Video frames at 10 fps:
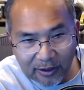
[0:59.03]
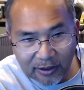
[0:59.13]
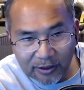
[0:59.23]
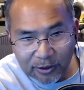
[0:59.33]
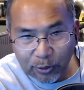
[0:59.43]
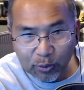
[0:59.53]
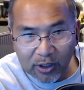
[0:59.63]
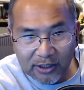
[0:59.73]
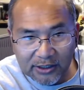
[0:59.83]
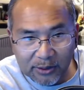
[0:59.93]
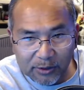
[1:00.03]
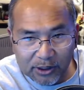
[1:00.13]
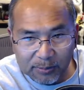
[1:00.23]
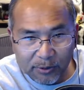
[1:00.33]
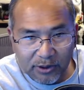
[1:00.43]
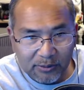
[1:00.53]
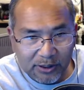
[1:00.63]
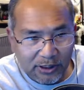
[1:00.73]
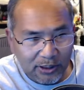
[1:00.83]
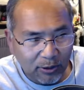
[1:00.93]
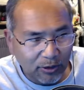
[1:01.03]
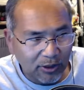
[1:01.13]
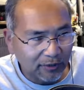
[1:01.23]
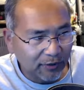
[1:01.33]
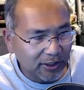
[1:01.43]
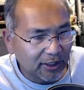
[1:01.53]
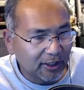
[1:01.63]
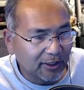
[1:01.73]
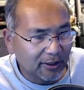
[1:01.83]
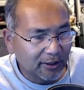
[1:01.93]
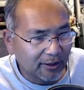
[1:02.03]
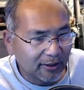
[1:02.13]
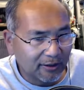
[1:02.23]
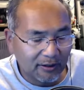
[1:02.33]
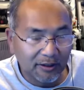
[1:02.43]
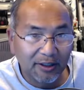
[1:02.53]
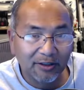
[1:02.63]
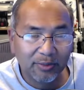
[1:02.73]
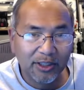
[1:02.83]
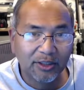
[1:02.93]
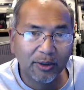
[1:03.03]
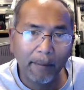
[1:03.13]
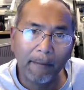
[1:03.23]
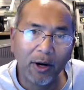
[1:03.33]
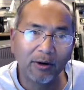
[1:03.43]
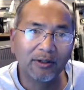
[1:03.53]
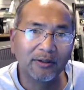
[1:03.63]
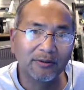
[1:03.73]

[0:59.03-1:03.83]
two rods that we're supposed to be delivering today got delayed. They'll be here tomorrow.